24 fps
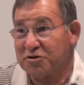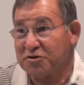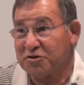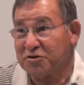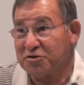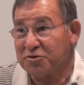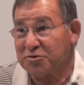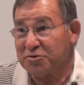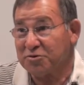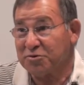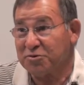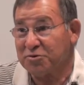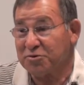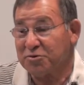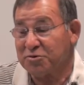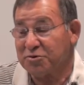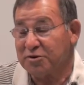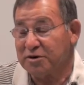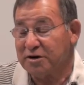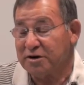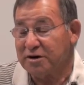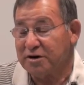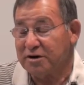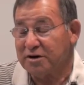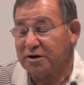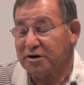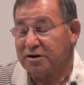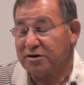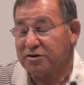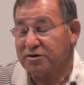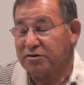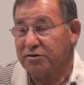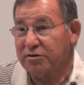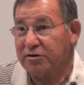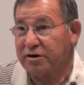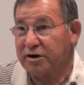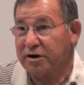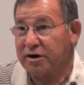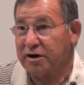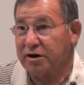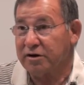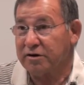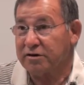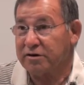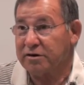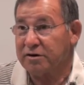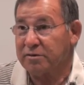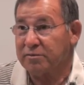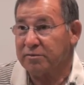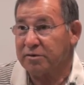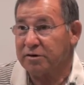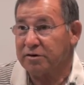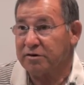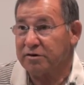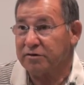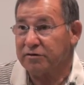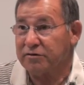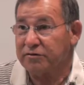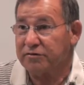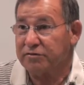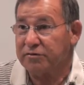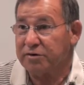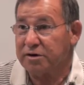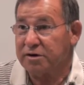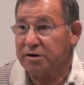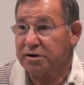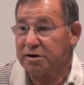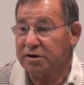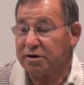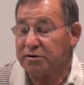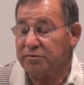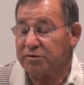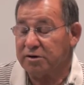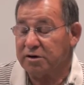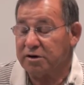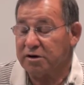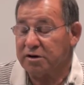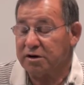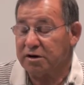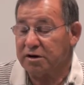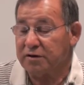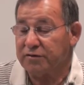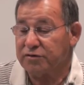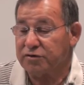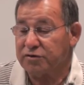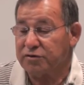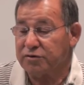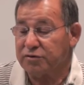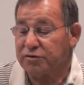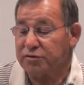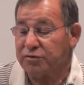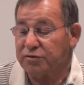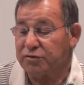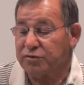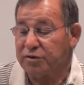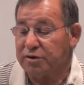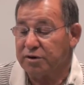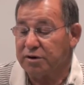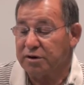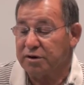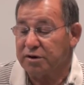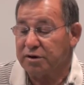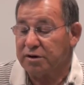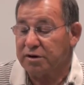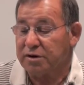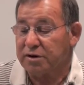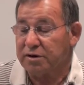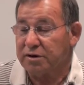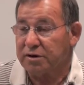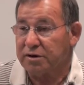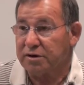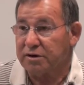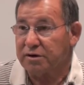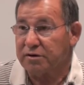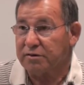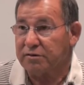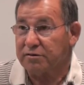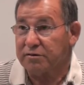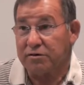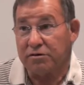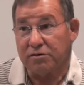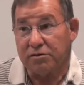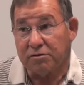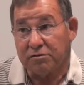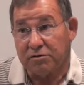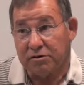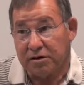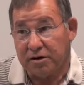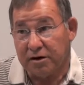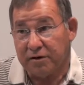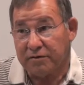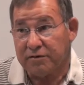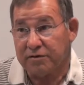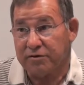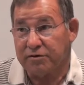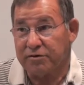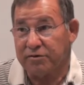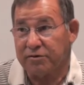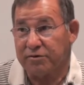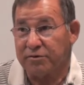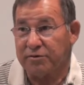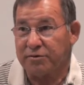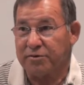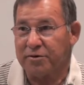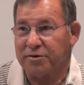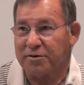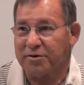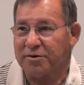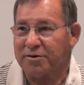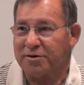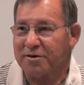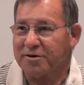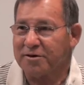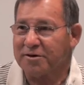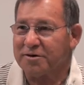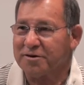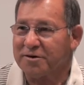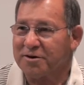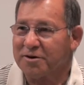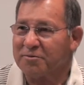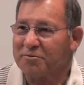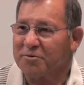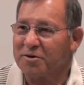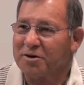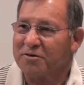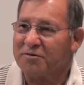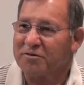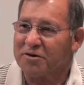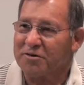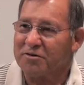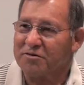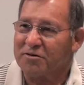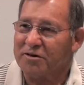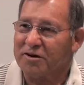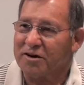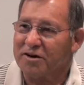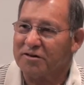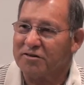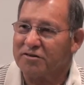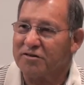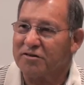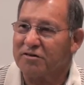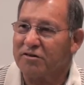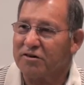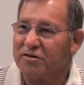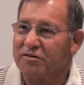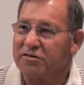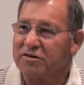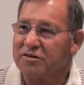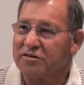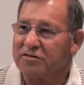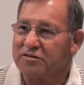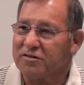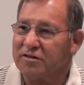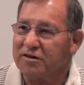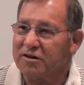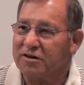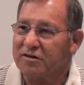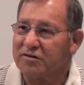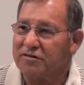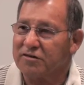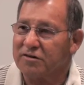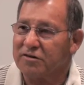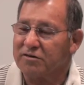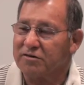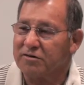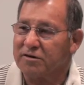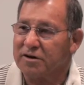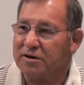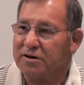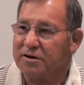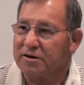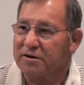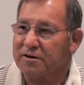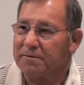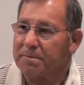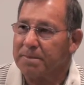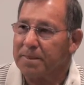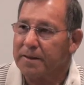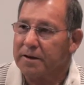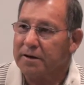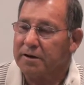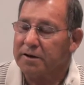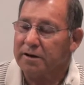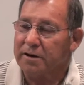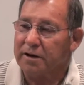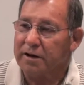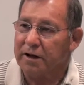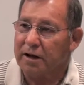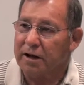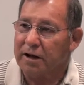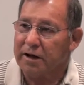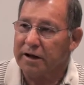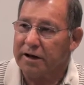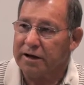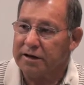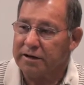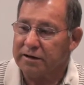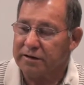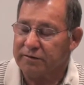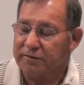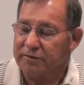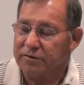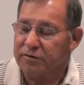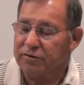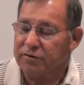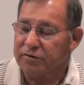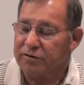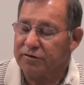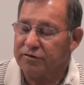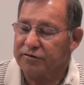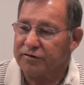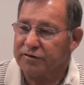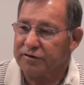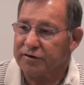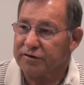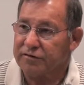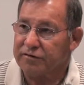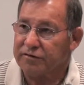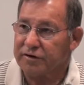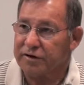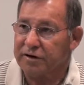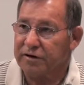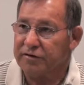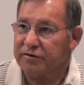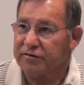to the county, because we have to. We have to get rid of our trash in all these cities. And Allied, of course, is